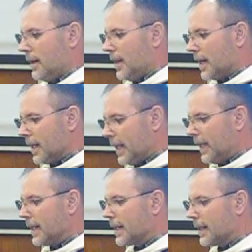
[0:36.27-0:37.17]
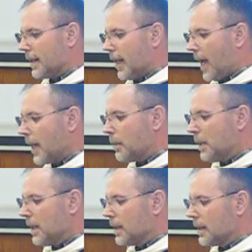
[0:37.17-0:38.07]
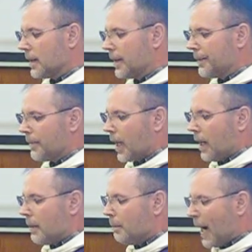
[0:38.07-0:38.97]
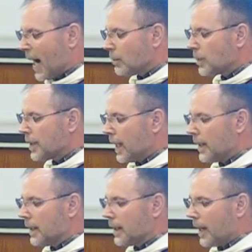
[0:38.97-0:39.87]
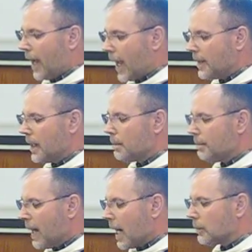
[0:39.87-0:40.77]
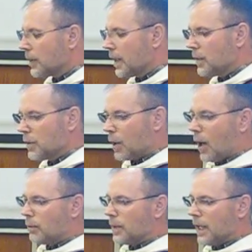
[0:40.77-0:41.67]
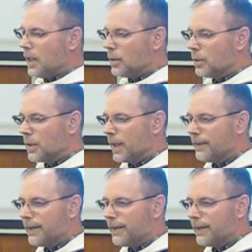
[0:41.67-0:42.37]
The king had been bound and had them bound and thrown into the